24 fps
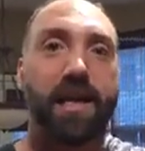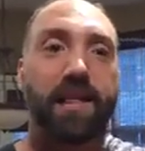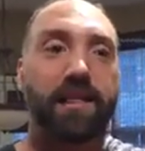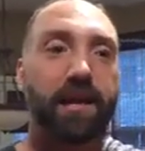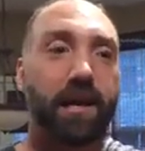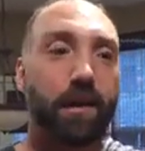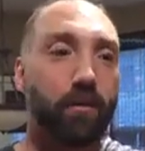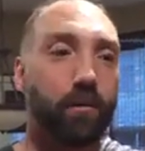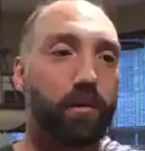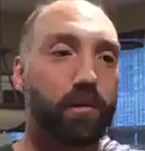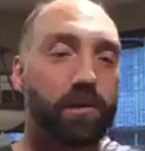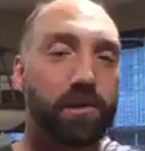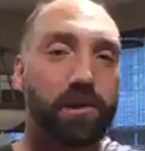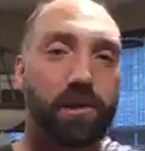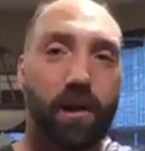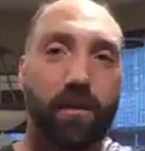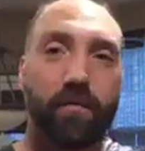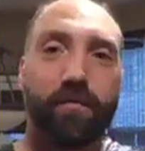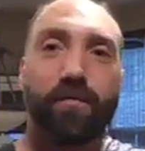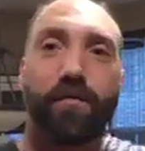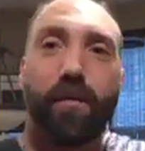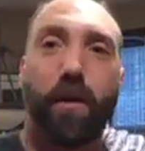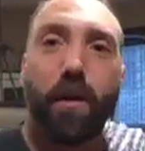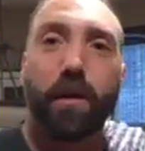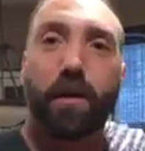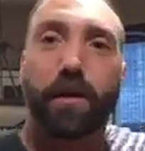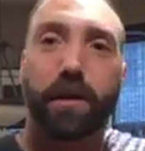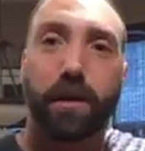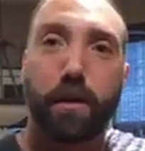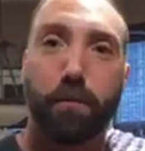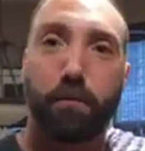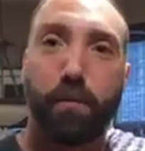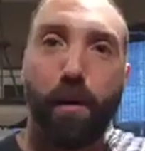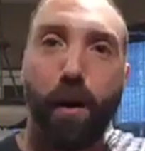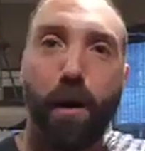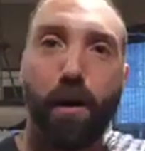they will start falling
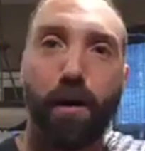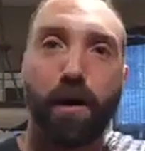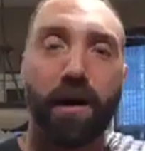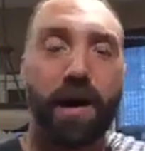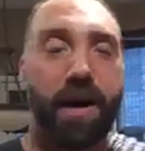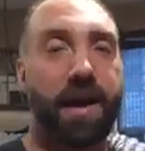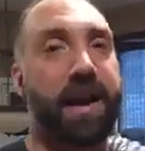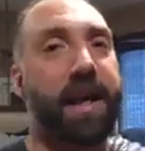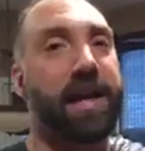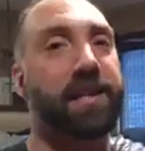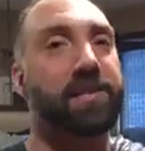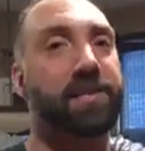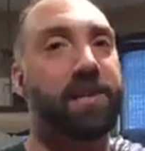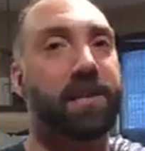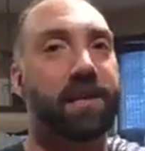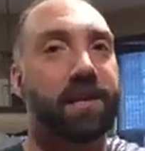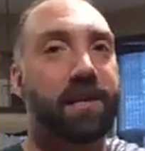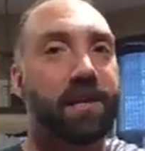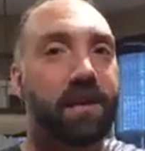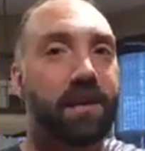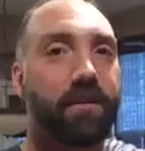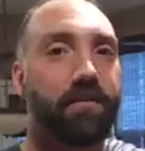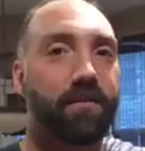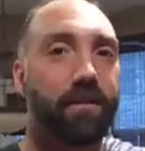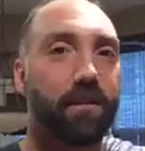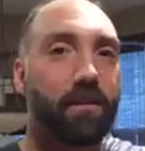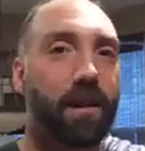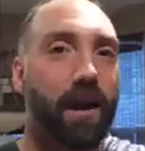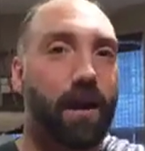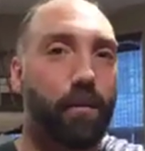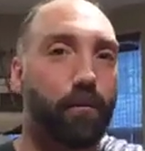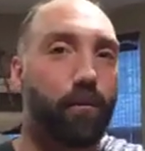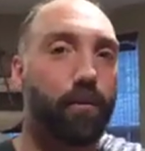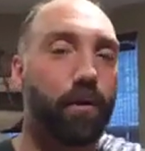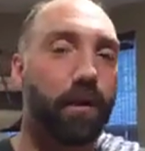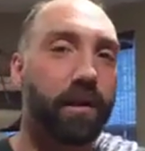apart, and that's going to give you
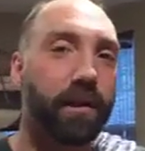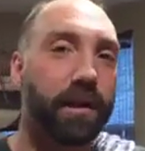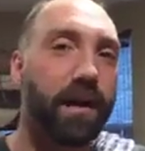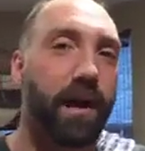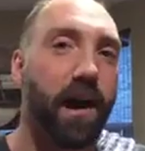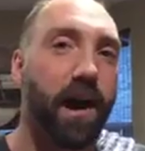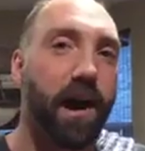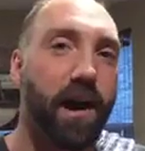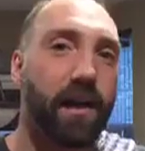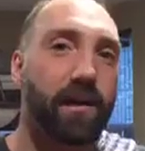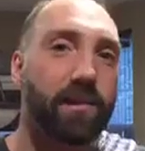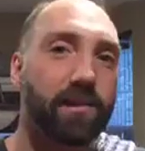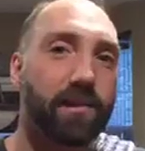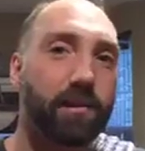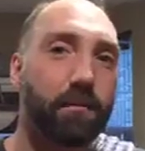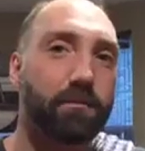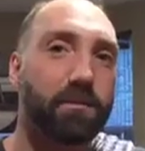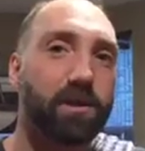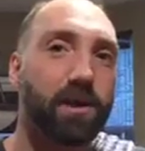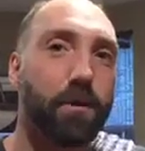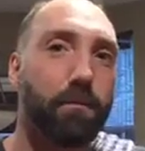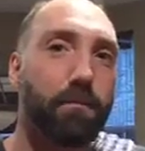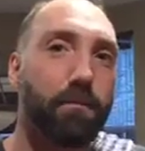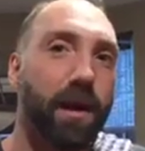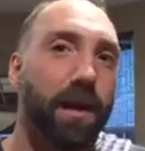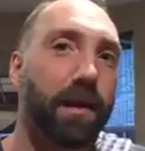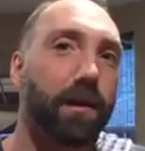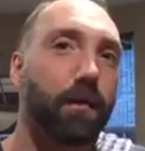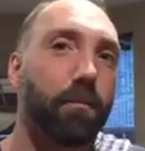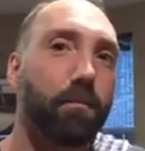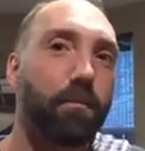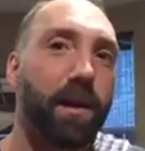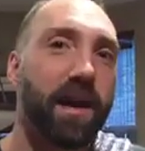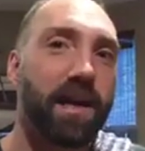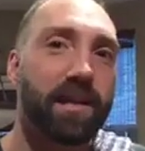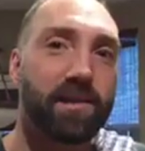that really awesome
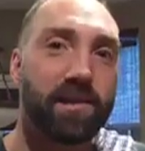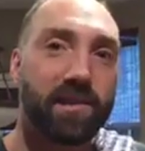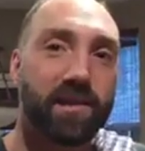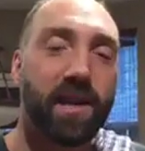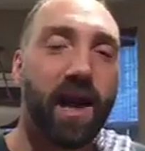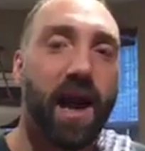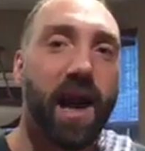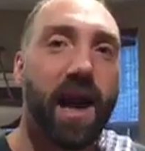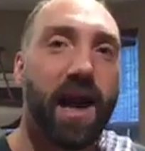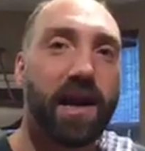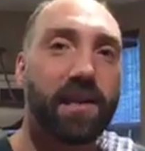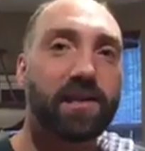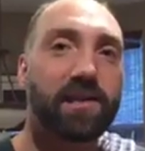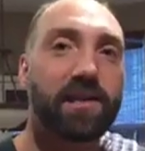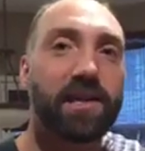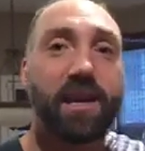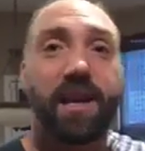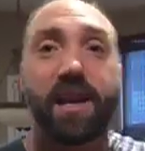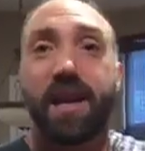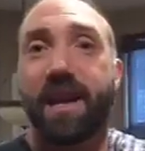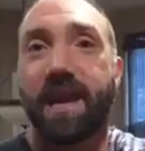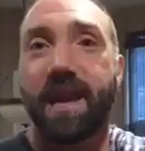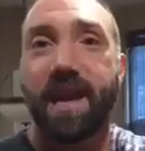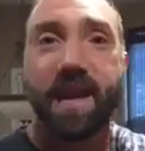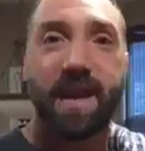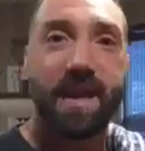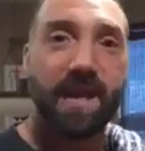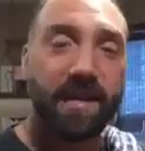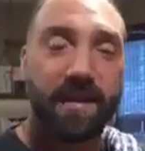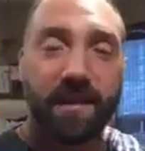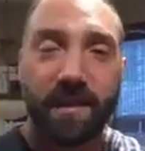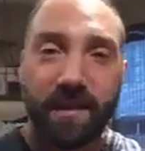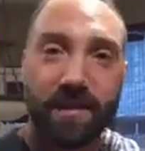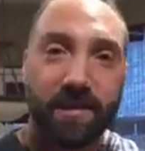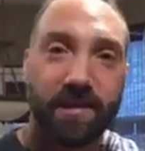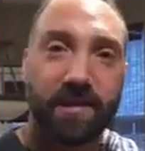tomato-based sauce
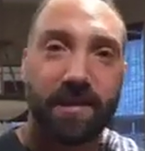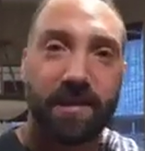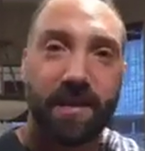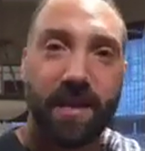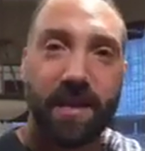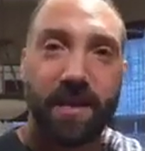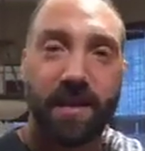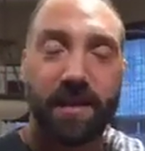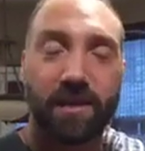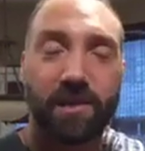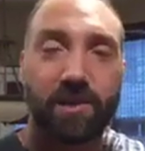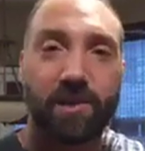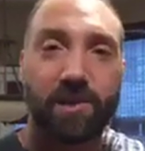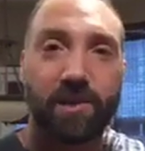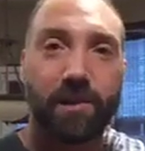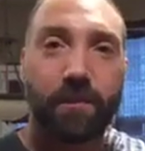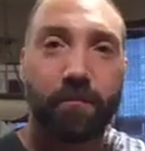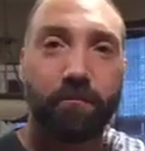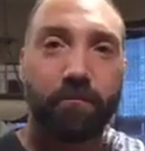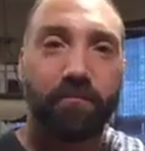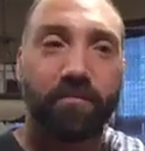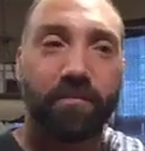in this dish.